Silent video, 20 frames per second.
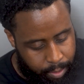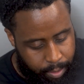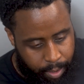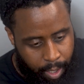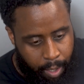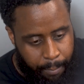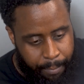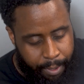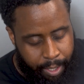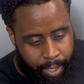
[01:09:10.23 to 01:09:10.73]

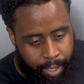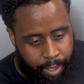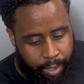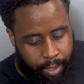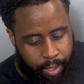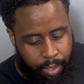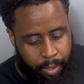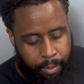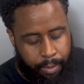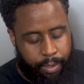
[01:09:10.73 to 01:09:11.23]
all men
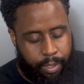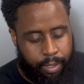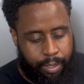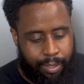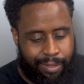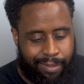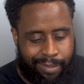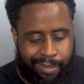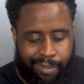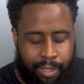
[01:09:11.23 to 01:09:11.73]

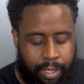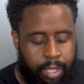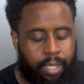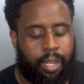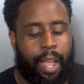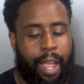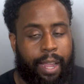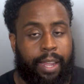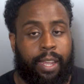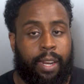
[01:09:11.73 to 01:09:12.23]
ain't.
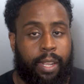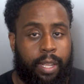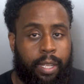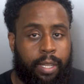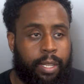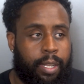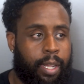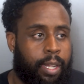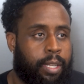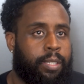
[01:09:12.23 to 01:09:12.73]
I get
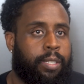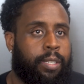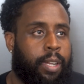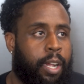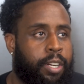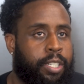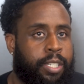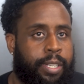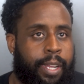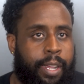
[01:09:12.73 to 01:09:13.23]
it,
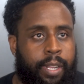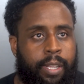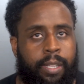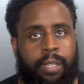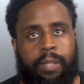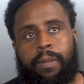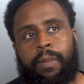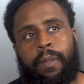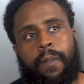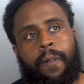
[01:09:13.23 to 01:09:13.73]
understand
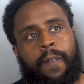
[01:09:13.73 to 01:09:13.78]
it.